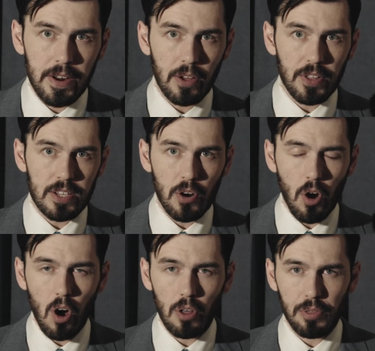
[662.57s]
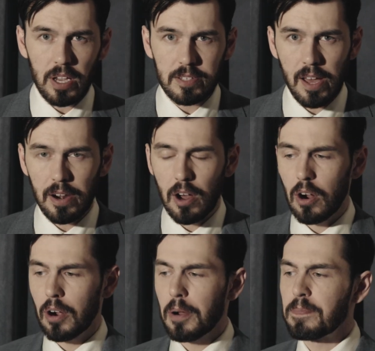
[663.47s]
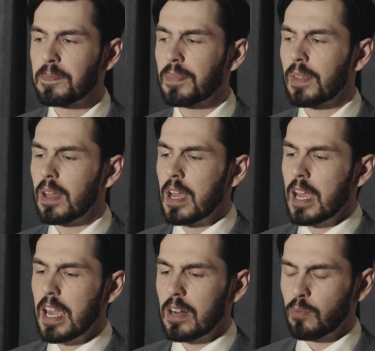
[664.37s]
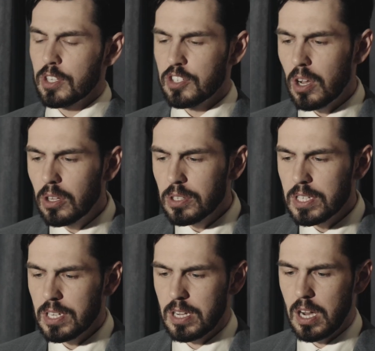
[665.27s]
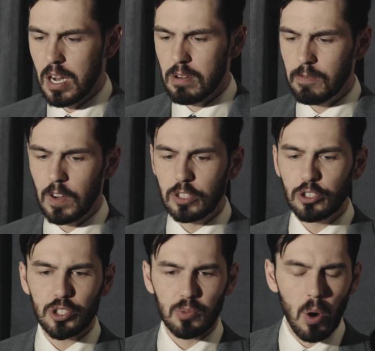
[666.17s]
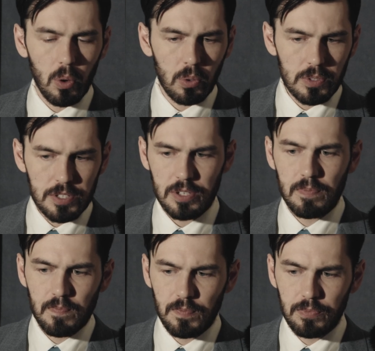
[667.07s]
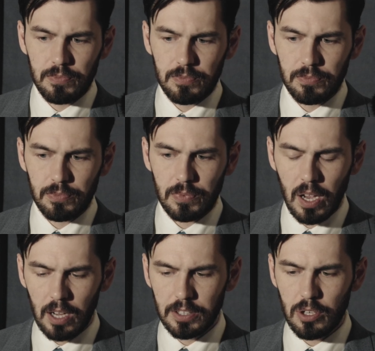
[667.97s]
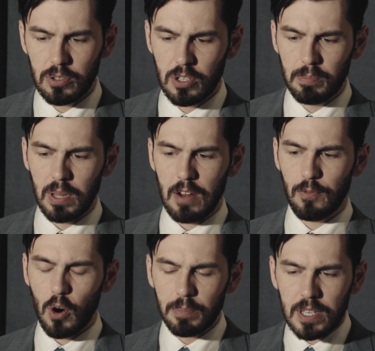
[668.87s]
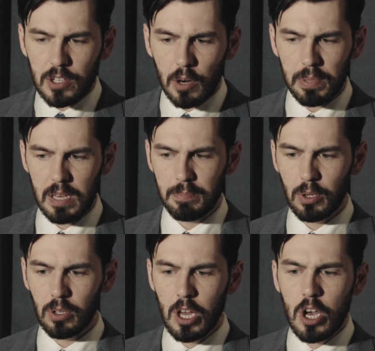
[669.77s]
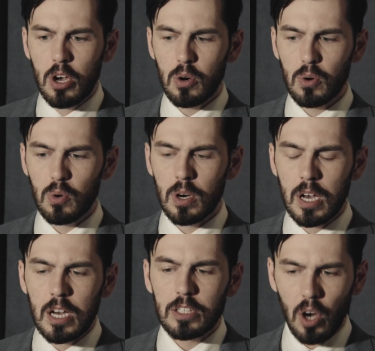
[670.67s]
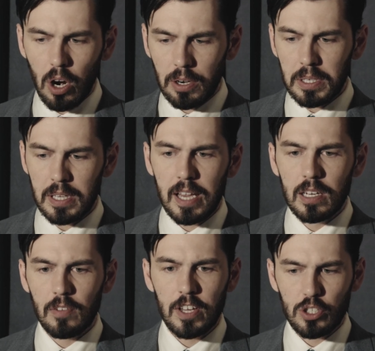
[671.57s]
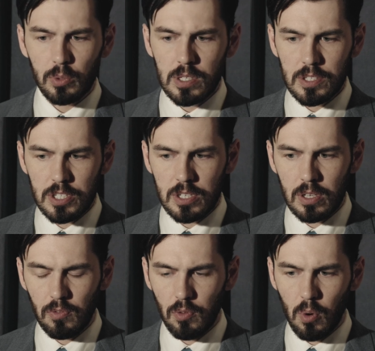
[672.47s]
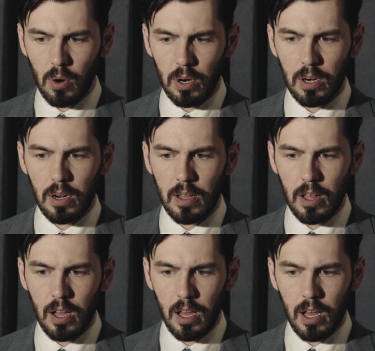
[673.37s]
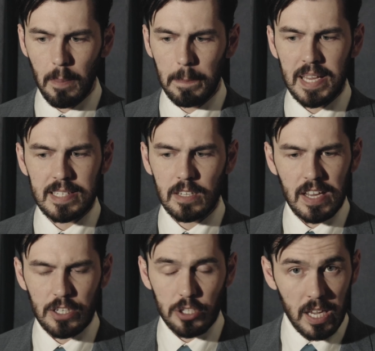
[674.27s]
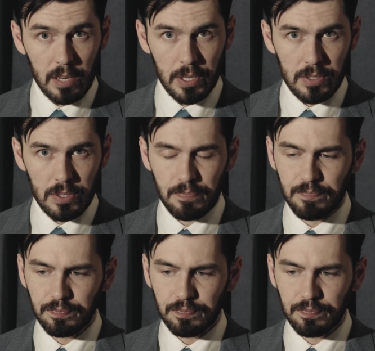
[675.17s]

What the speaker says: Now, these are all things that are in result of trolls on the YouTube platform. These are people who target individuals for means of entertainment.